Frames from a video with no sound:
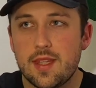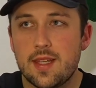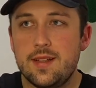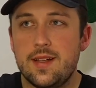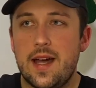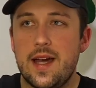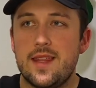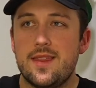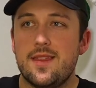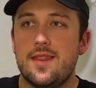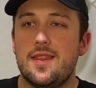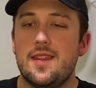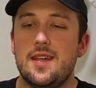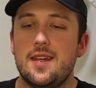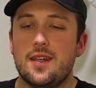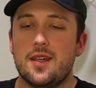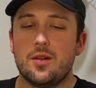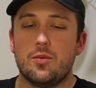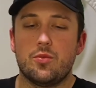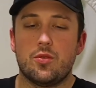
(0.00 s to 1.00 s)
I
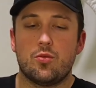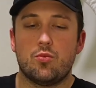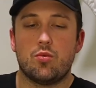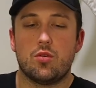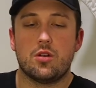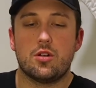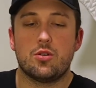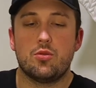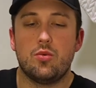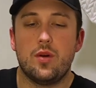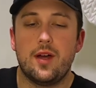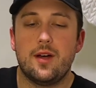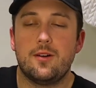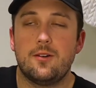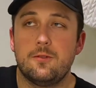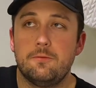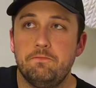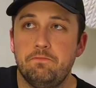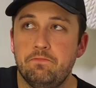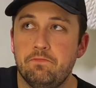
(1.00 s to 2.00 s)
think it would work
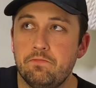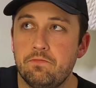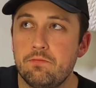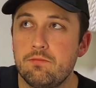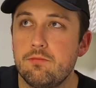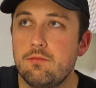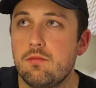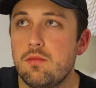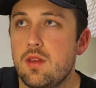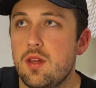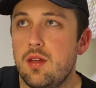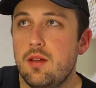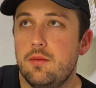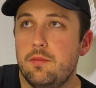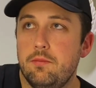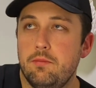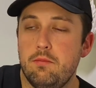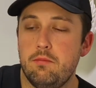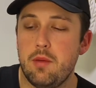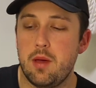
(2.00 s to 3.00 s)
well,
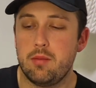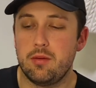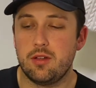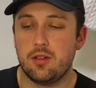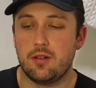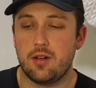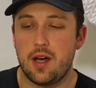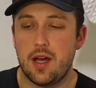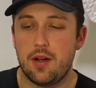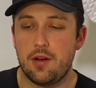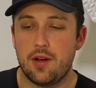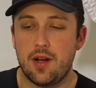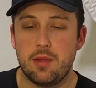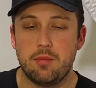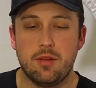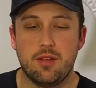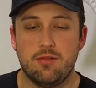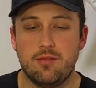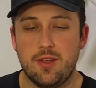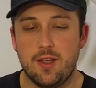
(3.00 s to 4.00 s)
maybe a little higher
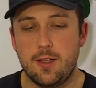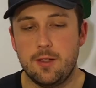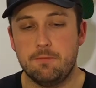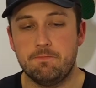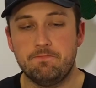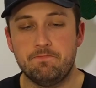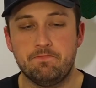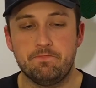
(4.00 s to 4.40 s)
ABV.